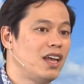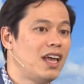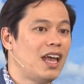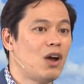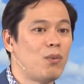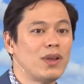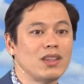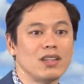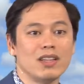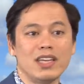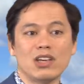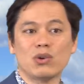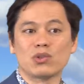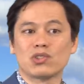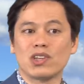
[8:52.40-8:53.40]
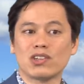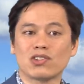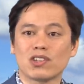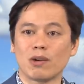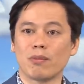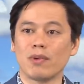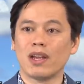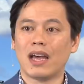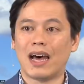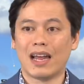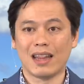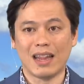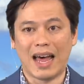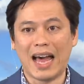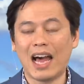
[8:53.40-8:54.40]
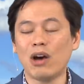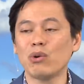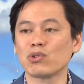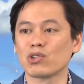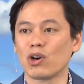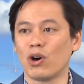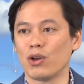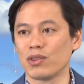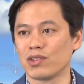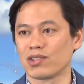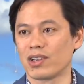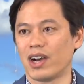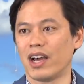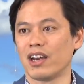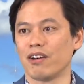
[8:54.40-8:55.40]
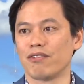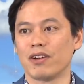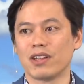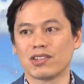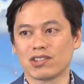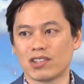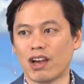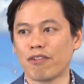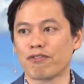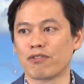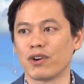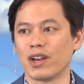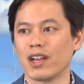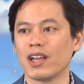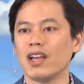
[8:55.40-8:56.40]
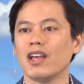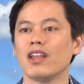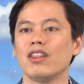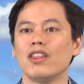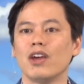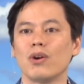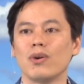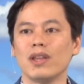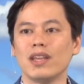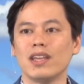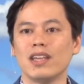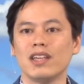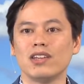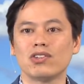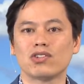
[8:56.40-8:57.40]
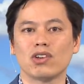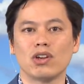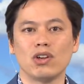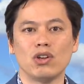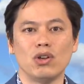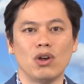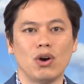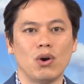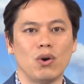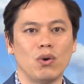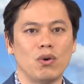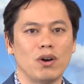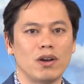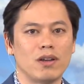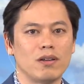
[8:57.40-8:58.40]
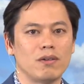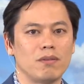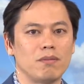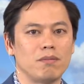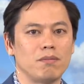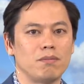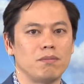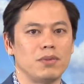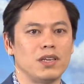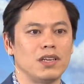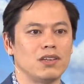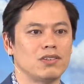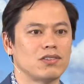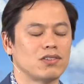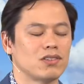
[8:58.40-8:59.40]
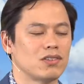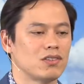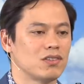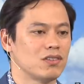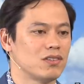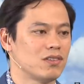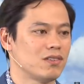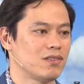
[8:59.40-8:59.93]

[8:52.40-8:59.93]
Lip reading: And when the legal system allows all this kind of suffering, there is no peace.